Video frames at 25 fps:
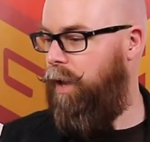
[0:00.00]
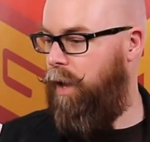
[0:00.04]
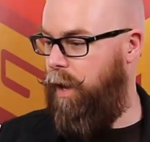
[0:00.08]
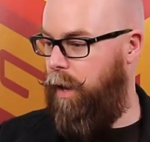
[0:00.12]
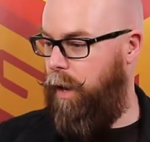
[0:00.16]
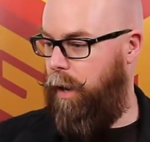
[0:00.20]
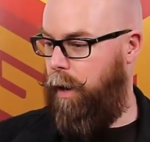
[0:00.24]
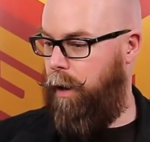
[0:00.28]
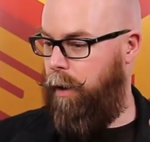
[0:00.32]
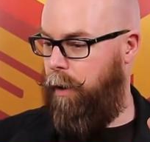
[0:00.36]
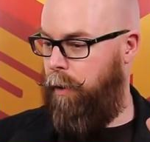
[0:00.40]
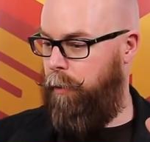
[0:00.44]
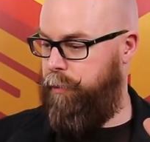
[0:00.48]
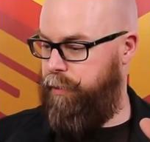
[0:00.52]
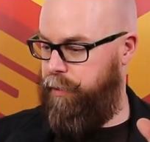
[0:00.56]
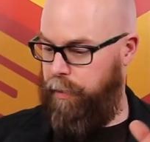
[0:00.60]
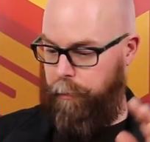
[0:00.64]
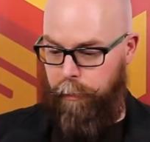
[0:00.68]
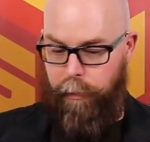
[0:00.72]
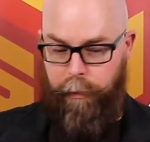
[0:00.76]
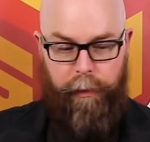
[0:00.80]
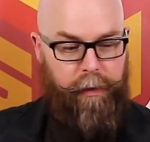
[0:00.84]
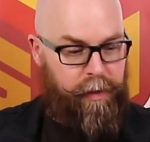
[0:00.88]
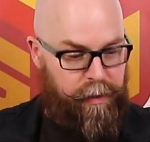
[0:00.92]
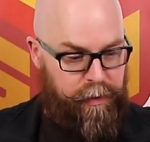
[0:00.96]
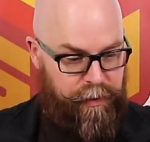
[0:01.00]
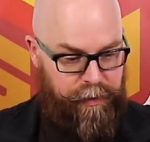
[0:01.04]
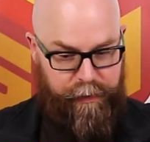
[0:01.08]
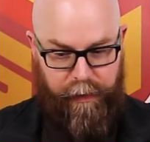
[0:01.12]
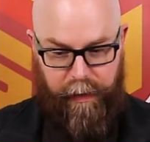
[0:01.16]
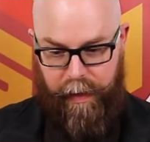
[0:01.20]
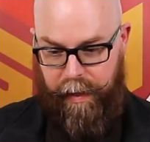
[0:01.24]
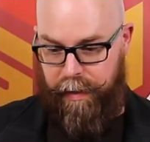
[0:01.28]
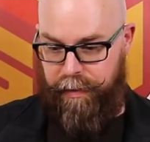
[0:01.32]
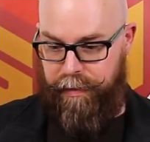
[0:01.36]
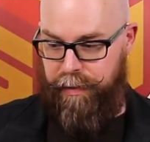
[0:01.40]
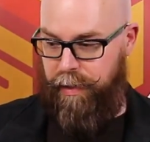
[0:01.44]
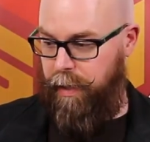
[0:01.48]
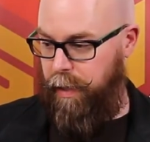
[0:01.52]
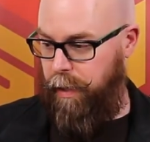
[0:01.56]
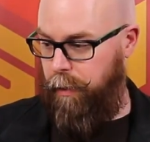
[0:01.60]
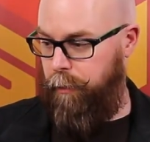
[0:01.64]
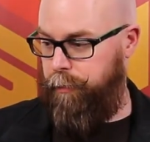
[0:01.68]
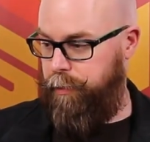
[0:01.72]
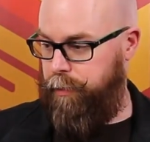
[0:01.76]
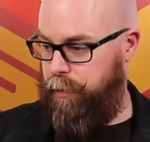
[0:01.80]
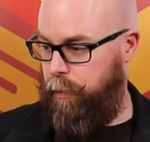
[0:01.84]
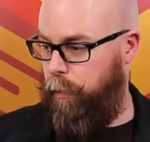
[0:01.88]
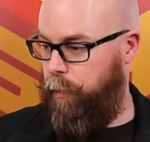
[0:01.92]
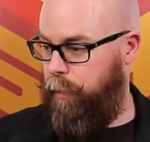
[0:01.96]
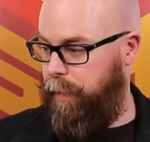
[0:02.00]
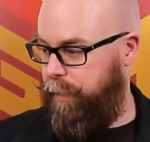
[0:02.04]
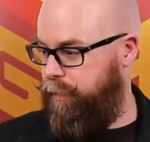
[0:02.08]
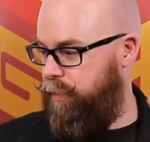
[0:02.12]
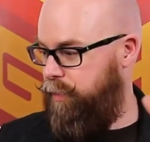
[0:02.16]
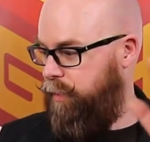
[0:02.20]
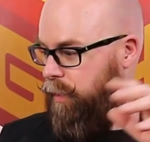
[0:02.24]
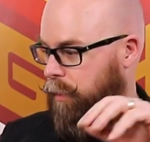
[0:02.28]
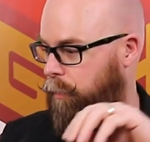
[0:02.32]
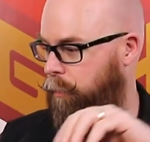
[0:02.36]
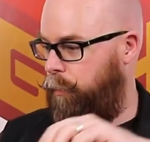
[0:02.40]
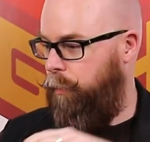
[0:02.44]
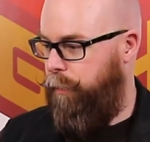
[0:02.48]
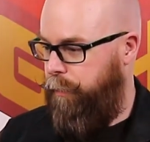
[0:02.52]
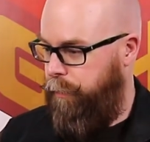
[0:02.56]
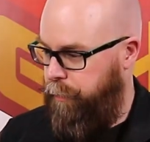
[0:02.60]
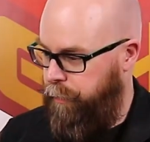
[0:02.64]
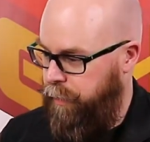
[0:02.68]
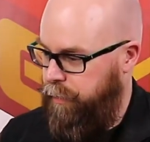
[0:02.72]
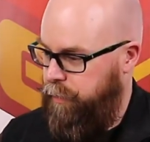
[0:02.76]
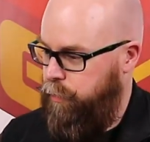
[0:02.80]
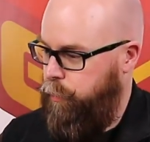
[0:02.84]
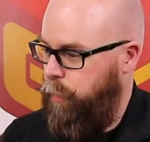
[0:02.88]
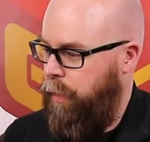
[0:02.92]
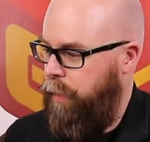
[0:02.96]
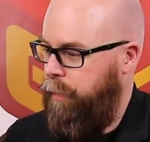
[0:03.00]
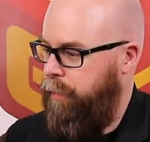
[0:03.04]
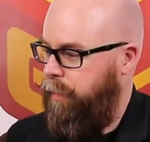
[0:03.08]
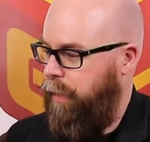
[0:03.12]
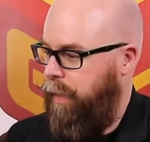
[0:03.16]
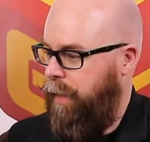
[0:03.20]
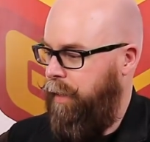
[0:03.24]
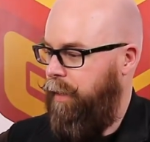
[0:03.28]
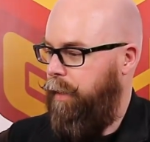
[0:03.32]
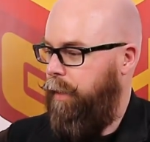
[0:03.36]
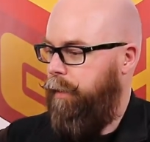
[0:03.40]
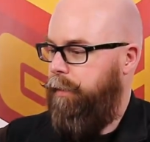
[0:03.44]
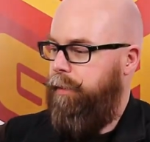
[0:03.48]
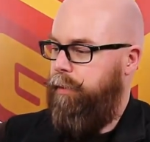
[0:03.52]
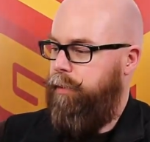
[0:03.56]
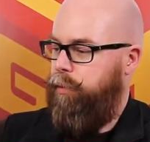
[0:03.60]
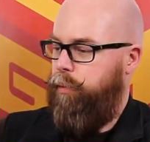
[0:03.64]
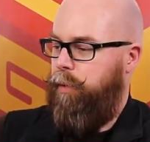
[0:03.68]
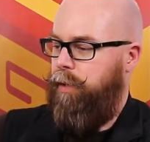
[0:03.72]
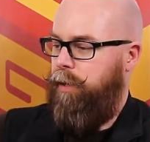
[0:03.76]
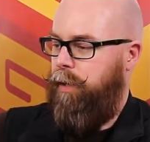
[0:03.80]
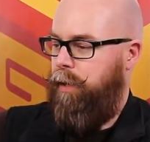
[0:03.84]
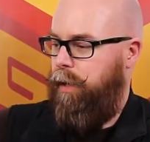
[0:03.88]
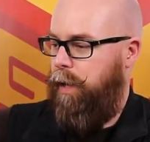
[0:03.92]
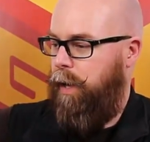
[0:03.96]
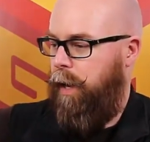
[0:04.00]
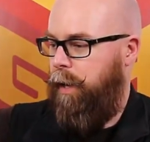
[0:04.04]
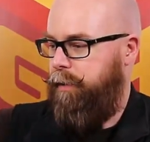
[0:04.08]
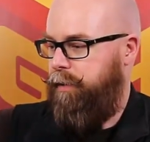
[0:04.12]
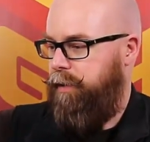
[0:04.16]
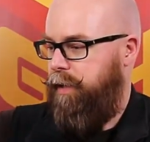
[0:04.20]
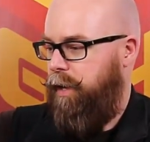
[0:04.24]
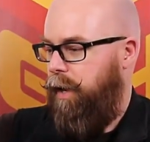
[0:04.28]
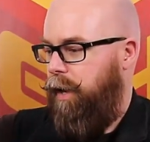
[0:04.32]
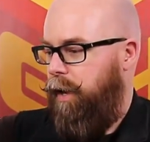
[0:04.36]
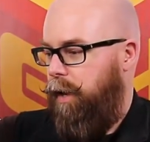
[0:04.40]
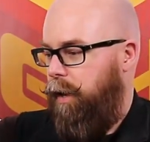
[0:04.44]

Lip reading: are some of these things here. So let's start with this one. I like this one a lot.